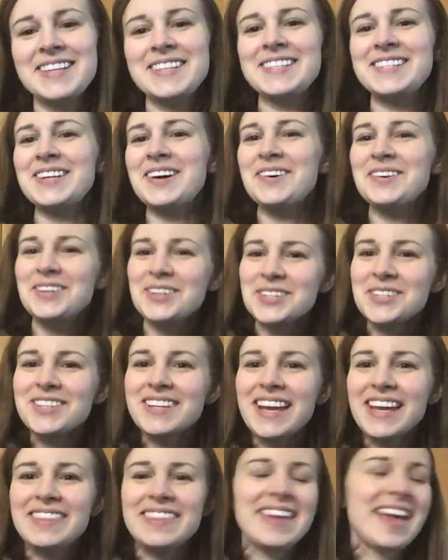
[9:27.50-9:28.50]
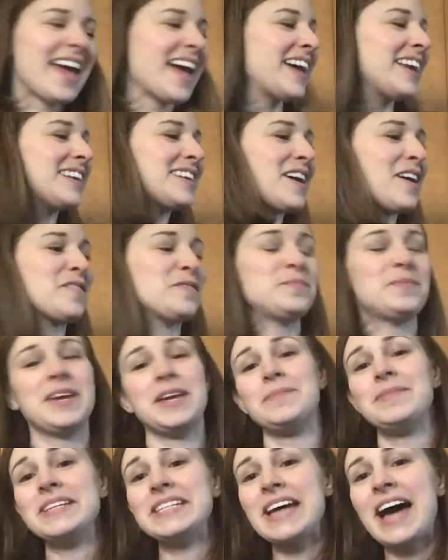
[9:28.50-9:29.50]
So usually at the end of
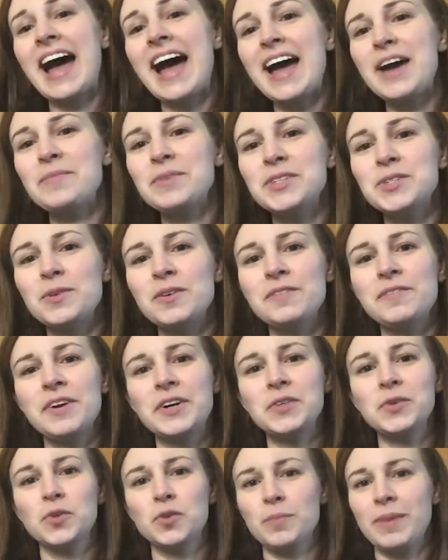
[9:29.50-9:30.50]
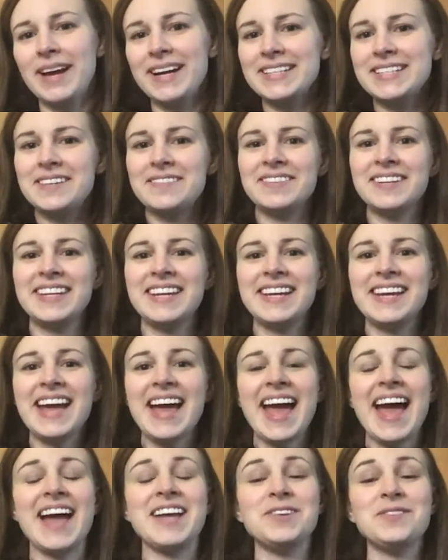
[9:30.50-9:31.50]
baby time, we do a fun group activity,
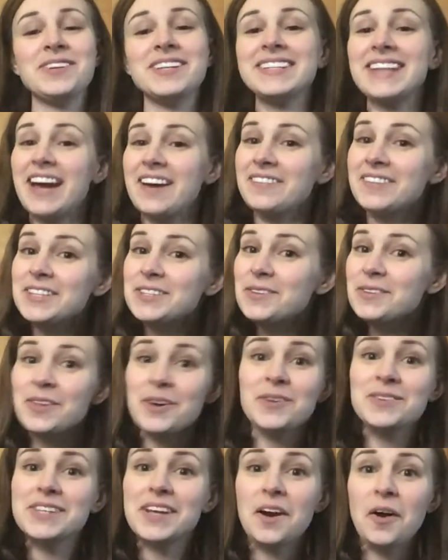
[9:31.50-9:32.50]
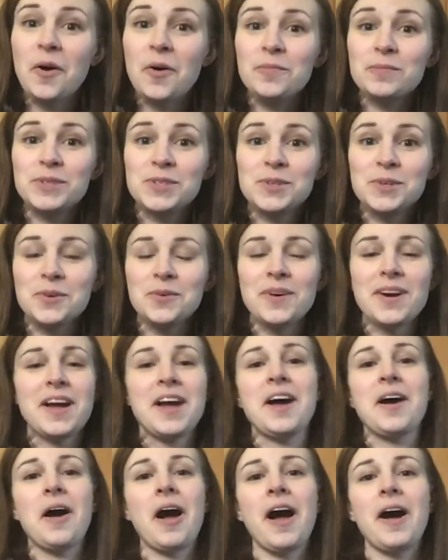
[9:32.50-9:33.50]
and you can definitely do those at home too,
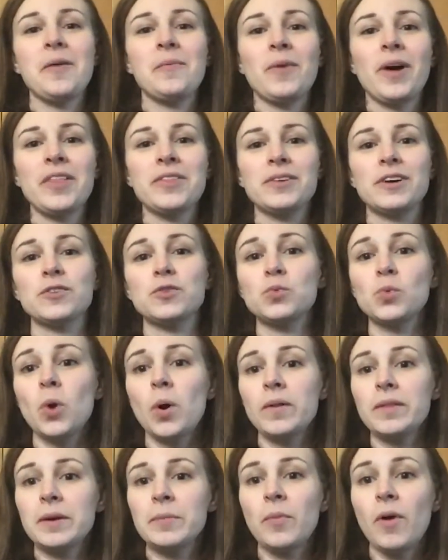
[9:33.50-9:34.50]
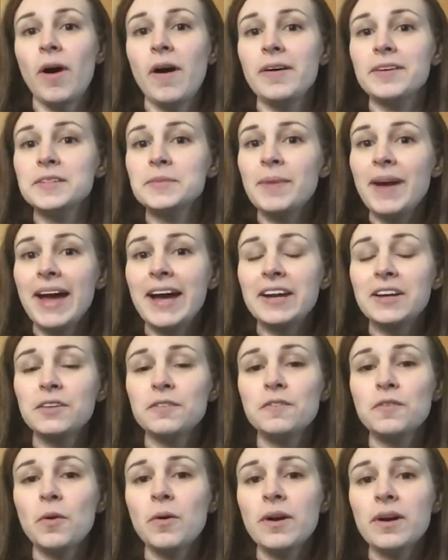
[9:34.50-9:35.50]
um, whether it's rolling balls back
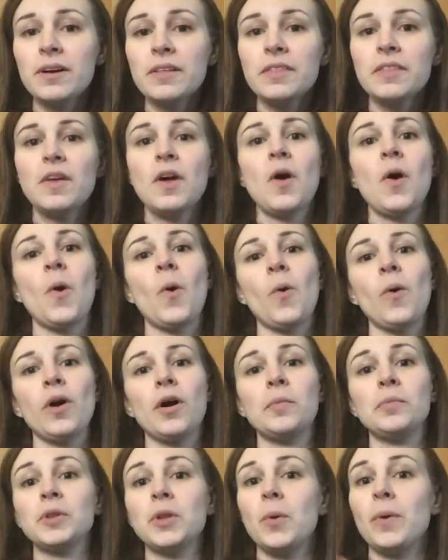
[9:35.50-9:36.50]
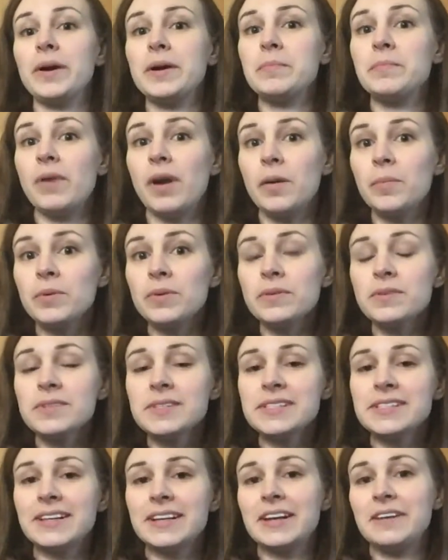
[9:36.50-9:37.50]
and forth or blowing
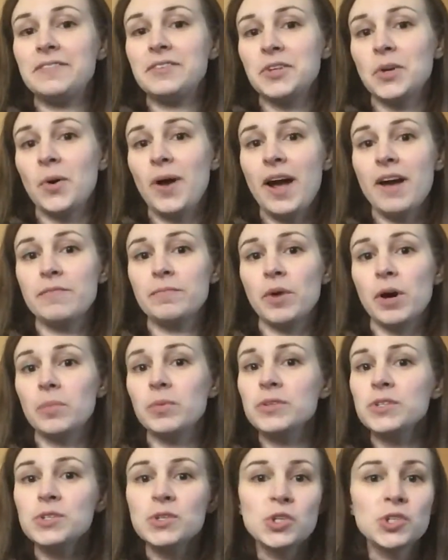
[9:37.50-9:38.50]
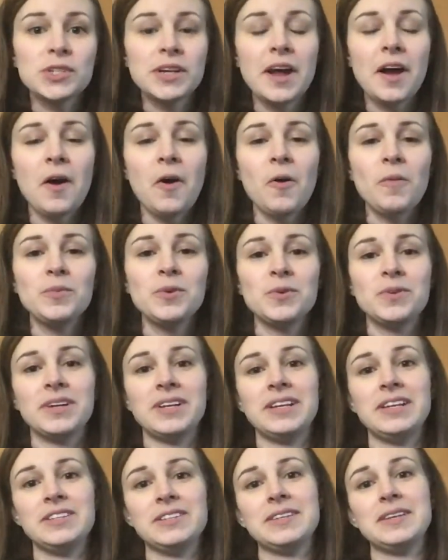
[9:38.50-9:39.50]
bubbles. And if you don't have bubble solution at home, you
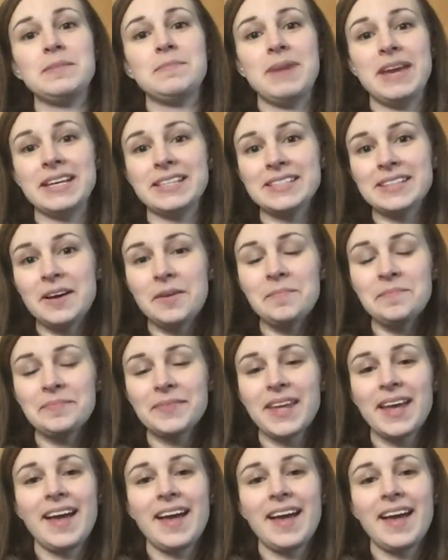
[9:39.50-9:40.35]
can easily make some